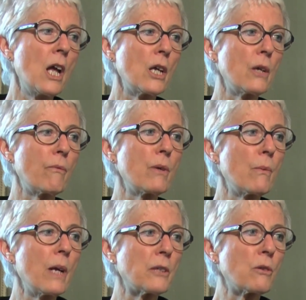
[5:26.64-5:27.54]
If
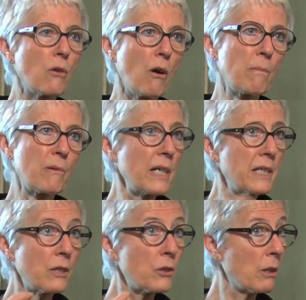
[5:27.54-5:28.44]
we were to
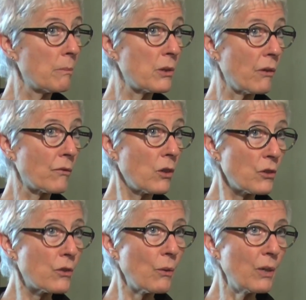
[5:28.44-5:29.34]
cooperate in terms of
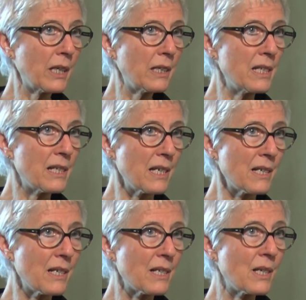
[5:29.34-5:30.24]
controlling
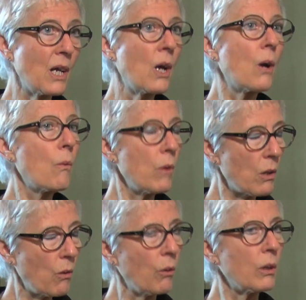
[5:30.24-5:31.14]
diseases,
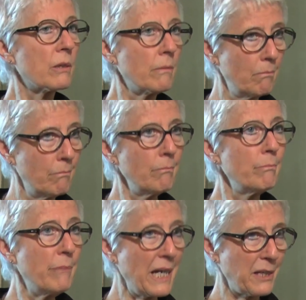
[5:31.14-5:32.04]
we could
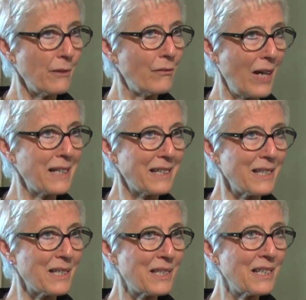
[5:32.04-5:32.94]
better fight
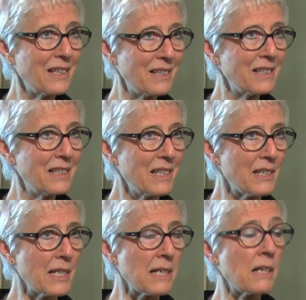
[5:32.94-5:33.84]
these
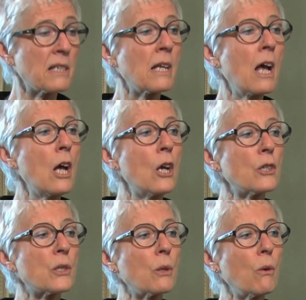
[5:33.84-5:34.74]
diseases.
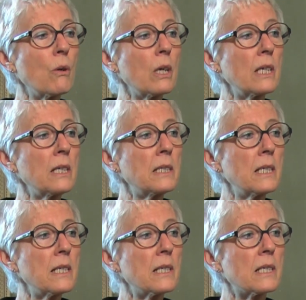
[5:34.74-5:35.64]
So
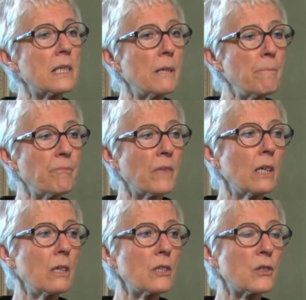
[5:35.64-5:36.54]
it is
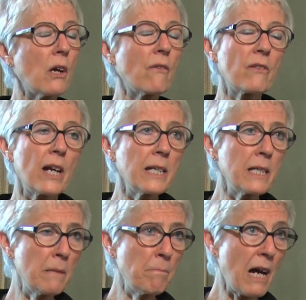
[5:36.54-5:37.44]
a
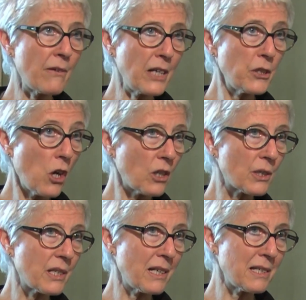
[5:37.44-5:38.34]
sovereignty
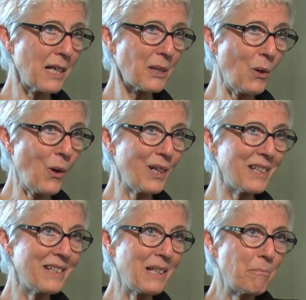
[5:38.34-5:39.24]
paradox, as I call
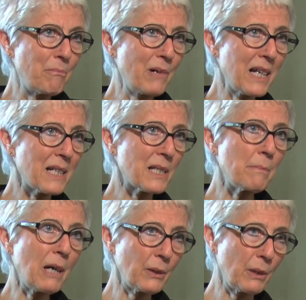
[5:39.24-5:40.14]
it, that brings
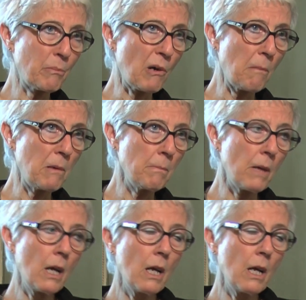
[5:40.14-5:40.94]
about the problem.